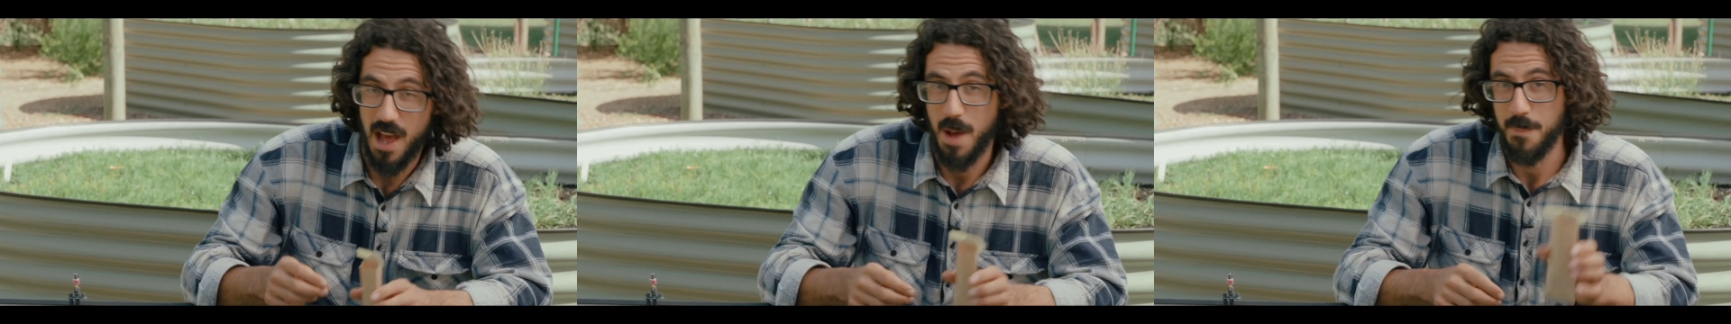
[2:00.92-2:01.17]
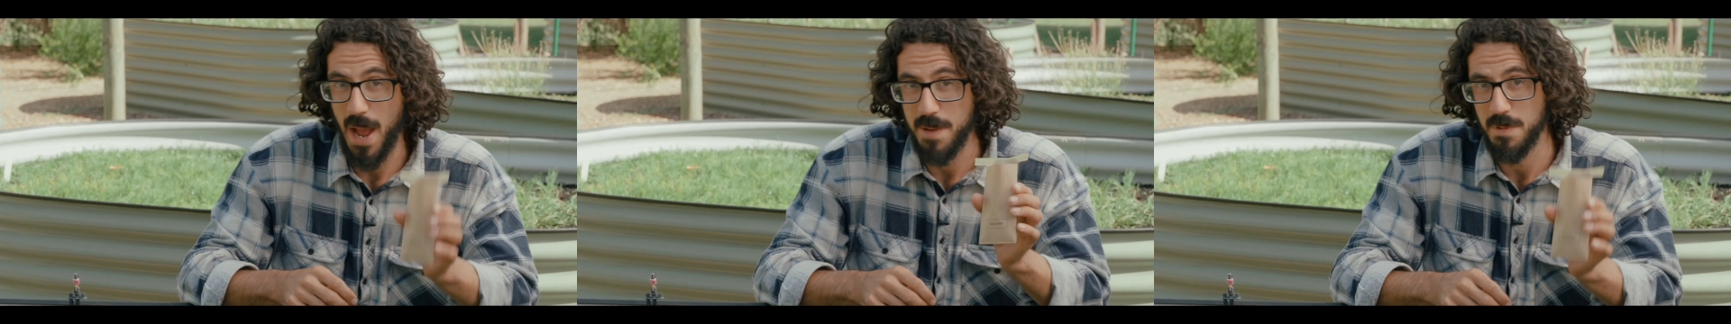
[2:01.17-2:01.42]

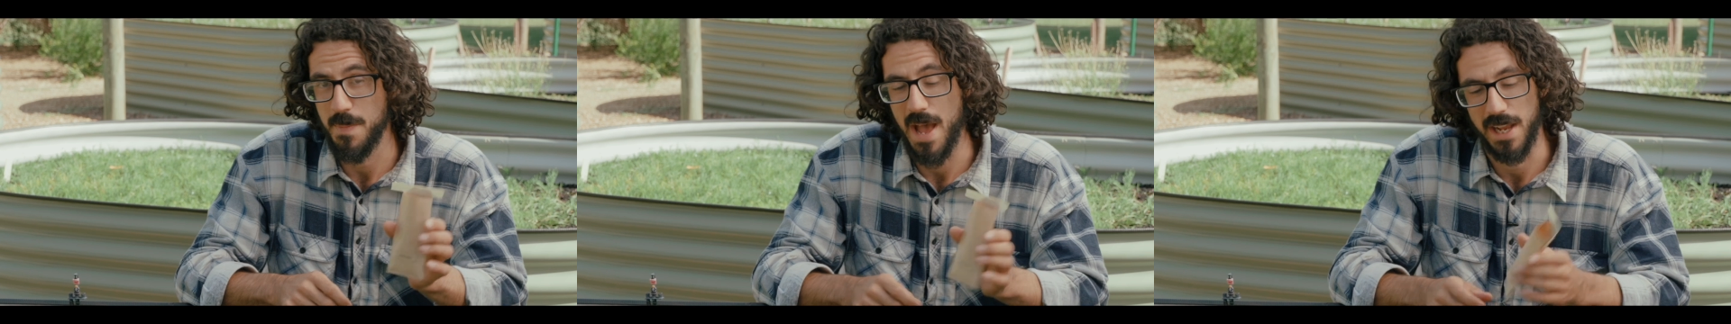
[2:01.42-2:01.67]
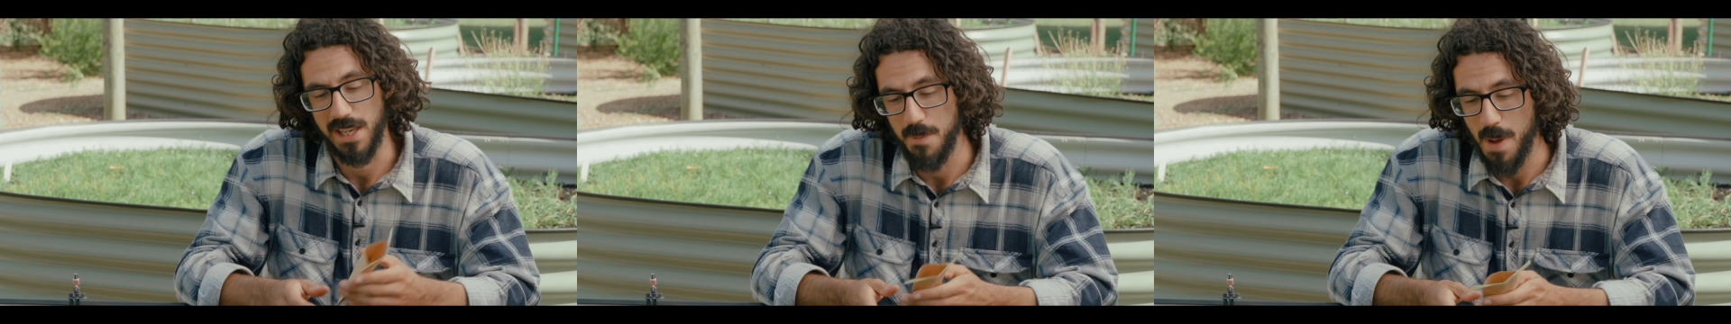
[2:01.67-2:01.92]
a paper
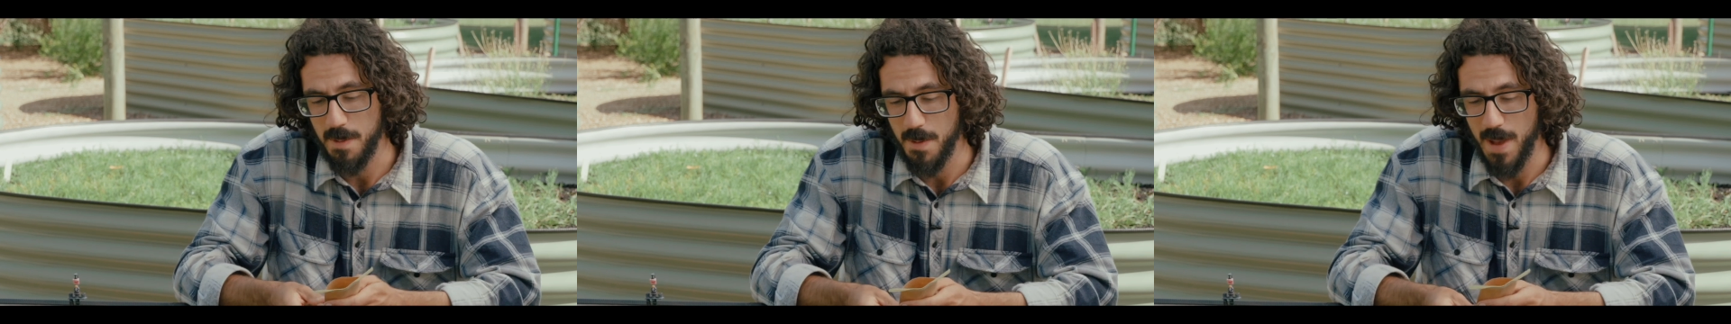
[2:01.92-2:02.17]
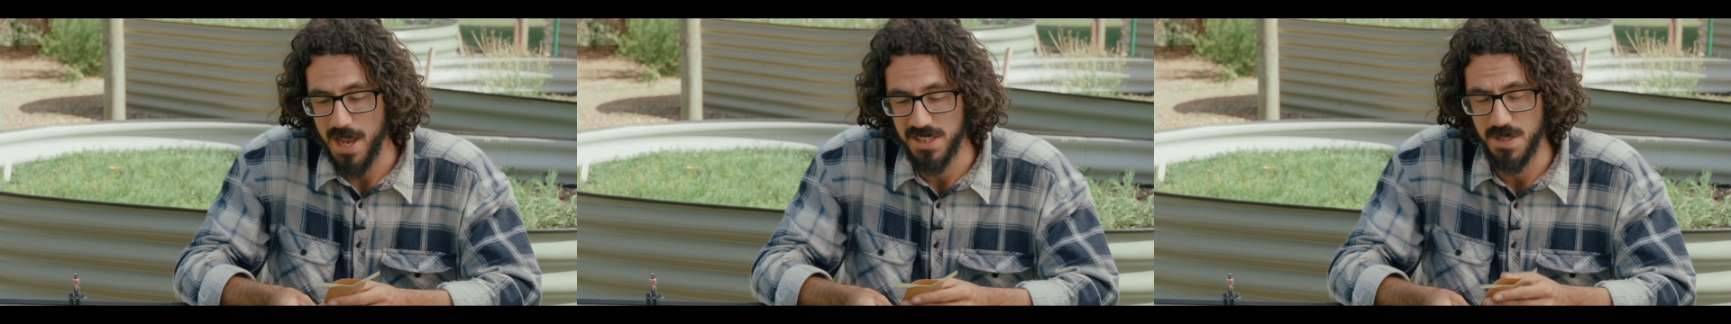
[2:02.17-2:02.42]
bag. Now, a
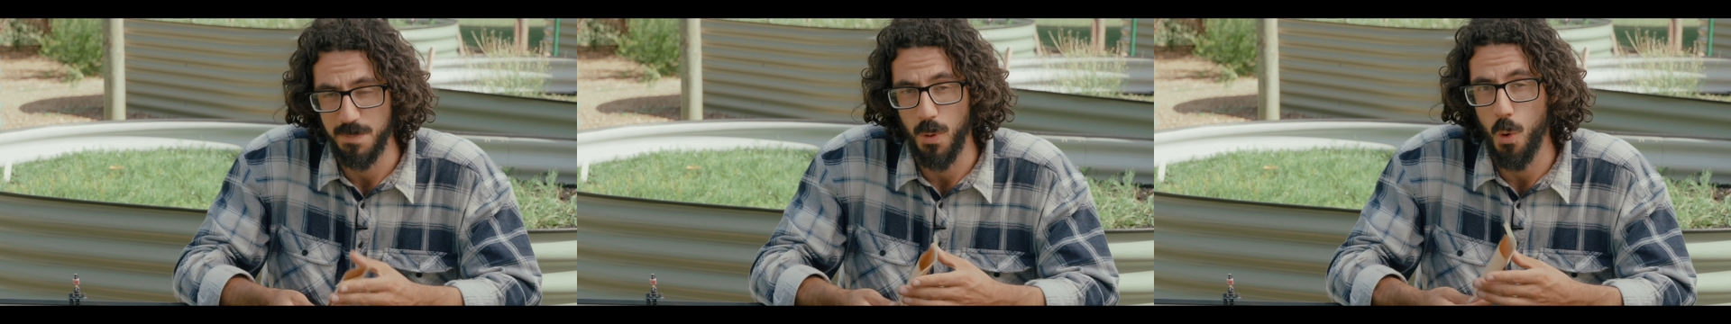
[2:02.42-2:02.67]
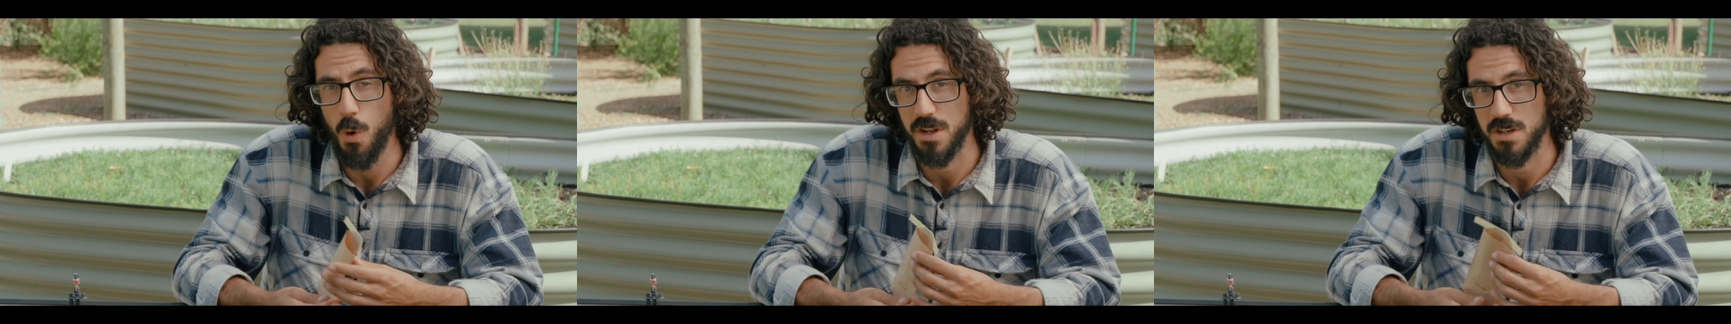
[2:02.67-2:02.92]
paper bag is
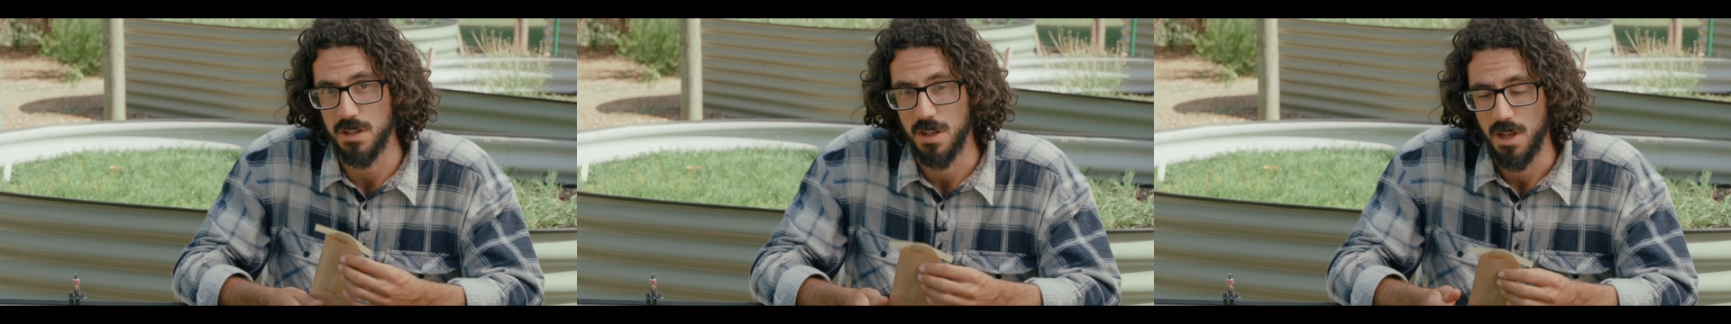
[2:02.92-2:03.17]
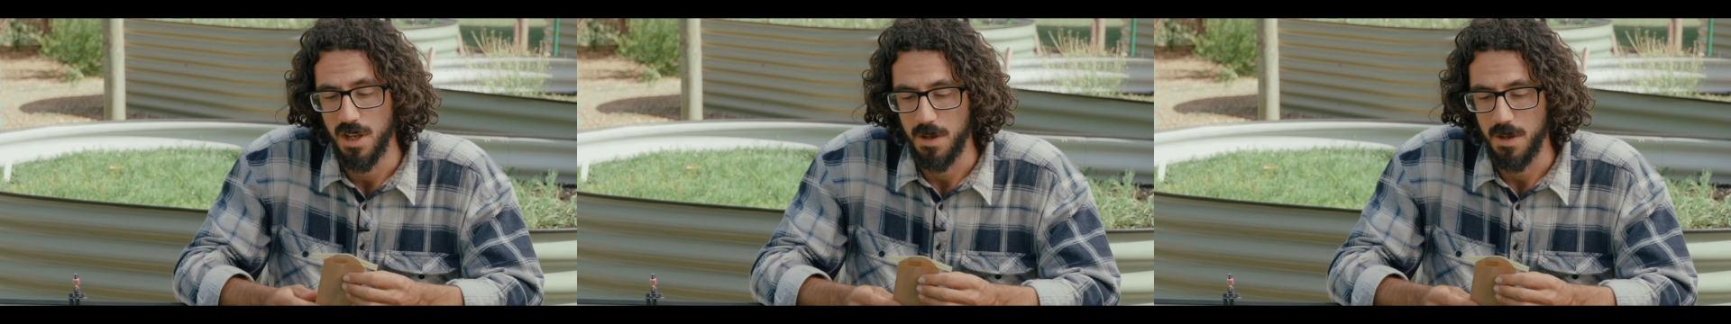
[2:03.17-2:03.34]
important